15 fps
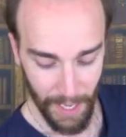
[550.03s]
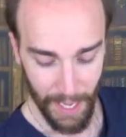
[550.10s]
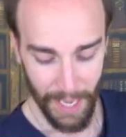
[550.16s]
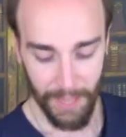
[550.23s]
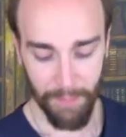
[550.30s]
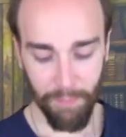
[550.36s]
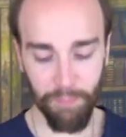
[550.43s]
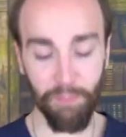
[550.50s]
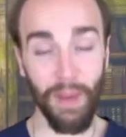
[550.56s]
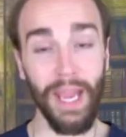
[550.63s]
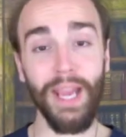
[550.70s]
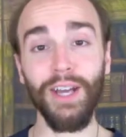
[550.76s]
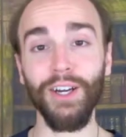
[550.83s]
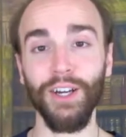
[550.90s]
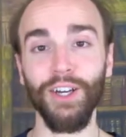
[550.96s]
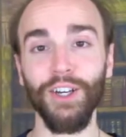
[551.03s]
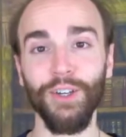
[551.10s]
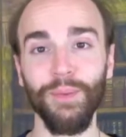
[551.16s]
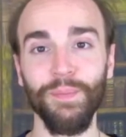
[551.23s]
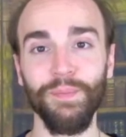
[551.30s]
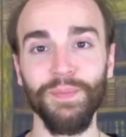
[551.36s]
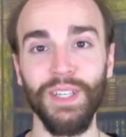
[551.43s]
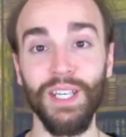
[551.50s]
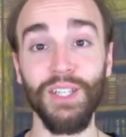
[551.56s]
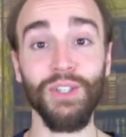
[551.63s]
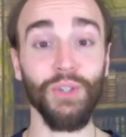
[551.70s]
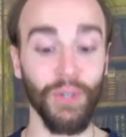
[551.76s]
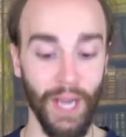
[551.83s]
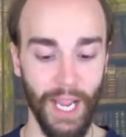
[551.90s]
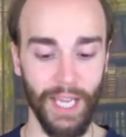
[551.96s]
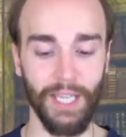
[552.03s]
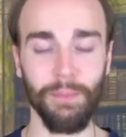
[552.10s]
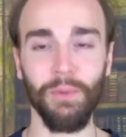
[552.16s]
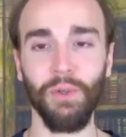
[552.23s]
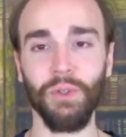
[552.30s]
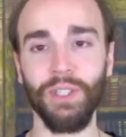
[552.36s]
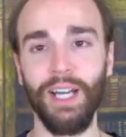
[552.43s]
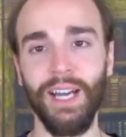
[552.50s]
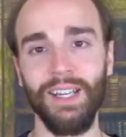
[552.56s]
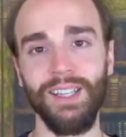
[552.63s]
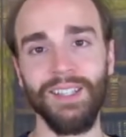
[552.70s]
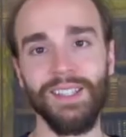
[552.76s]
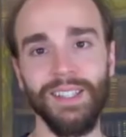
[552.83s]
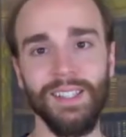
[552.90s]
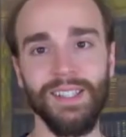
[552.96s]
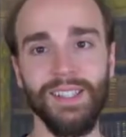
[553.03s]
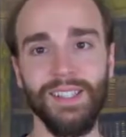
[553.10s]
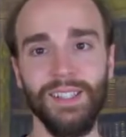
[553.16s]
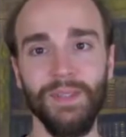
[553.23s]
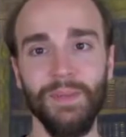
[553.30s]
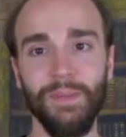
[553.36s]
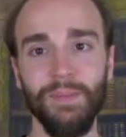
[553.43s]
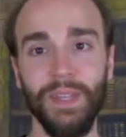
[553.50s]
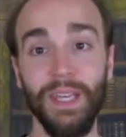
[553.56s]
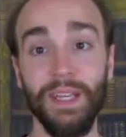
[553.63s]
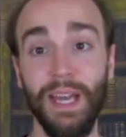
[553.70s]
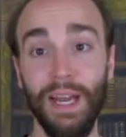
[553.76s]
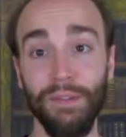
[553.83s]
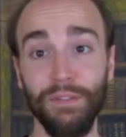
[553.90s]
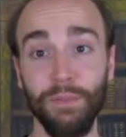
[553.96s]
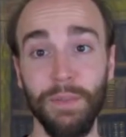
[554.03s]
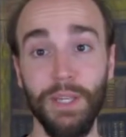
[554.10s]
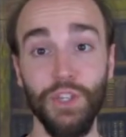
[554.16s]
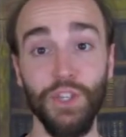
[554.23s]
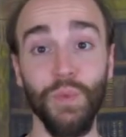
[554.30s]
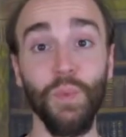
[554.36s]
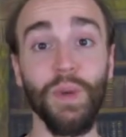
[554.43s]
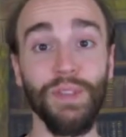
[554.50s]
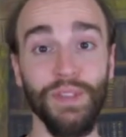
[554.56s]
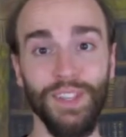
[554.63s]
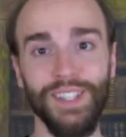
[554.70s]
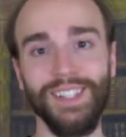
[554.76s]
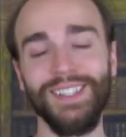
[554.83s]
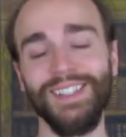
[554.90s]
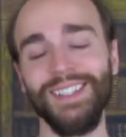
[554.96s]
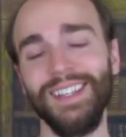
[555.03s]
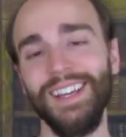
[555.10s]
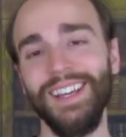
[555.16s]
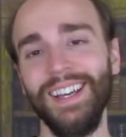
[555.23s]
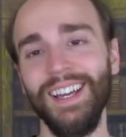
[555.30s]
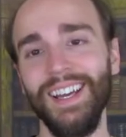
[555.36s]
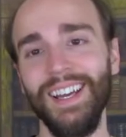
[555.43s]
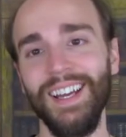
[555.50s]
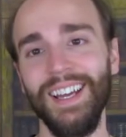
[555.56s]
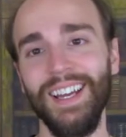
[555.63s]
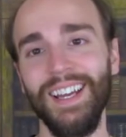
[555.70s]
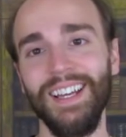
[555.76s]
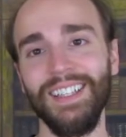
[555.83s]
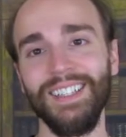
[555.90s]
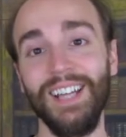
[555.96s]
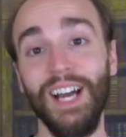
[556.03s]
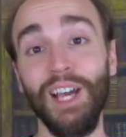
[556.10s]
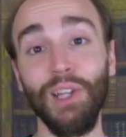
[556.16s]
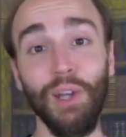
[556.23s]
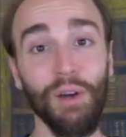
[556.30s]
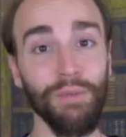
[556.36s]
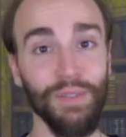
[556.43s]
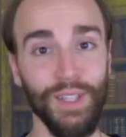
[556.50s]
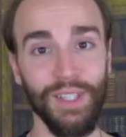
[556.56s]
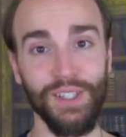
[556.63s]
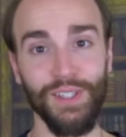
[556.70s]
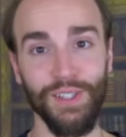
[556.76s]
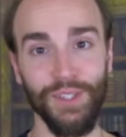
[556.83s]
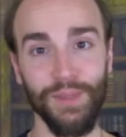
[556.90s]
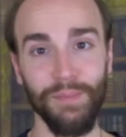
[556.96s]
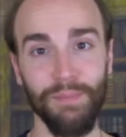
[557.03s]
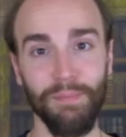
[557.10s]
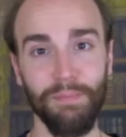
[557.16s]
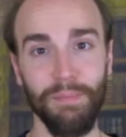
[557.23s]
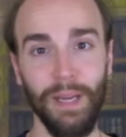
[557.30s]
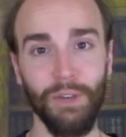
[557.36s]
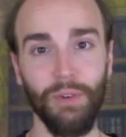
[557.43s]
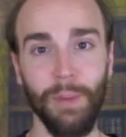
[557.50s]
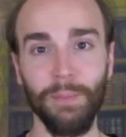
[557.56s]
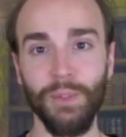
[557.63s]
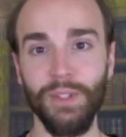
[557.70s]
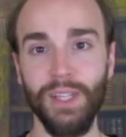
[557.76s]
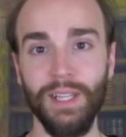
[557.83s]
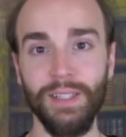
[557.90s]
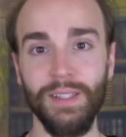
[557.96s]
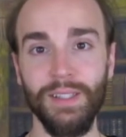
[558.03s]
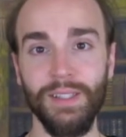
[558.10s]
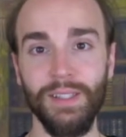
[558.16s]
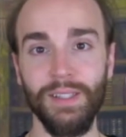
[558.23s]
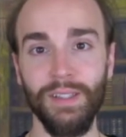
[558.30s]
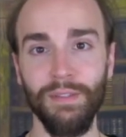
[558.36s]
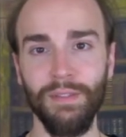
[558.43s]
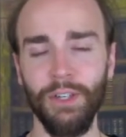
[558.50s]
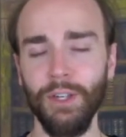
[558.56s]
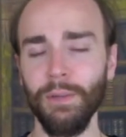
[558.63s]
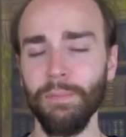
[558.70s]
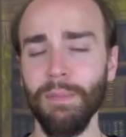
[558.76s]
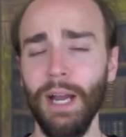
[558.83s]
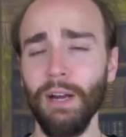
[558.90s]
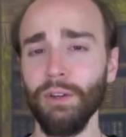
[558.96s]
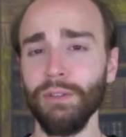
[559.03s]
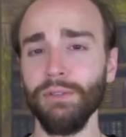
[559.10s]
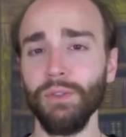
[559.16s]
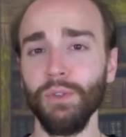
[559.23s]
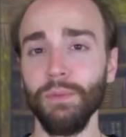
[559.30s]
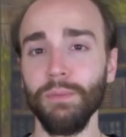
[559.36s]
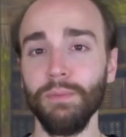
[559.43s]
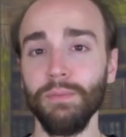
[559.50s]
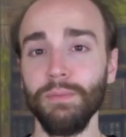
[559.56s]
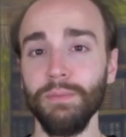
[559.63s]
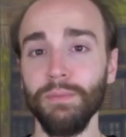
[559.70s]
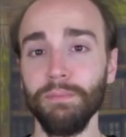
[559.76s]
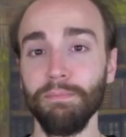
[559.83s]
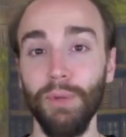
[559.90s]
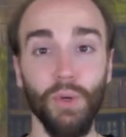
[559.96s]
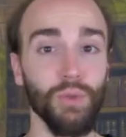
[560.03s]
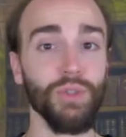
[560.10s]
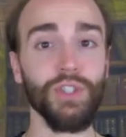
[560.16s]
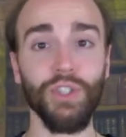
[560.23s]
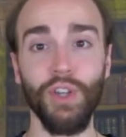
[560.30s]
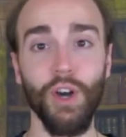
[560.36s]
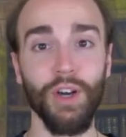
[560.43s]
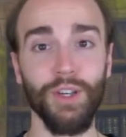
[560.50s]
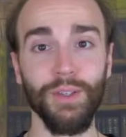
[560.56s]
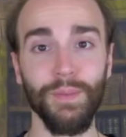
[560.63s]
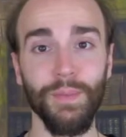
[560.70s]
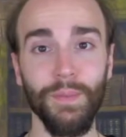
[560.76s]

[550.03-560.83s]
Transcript: And bear is your animal guidance and affirmation with this. And I love this. Bear represents a very powerful pole star.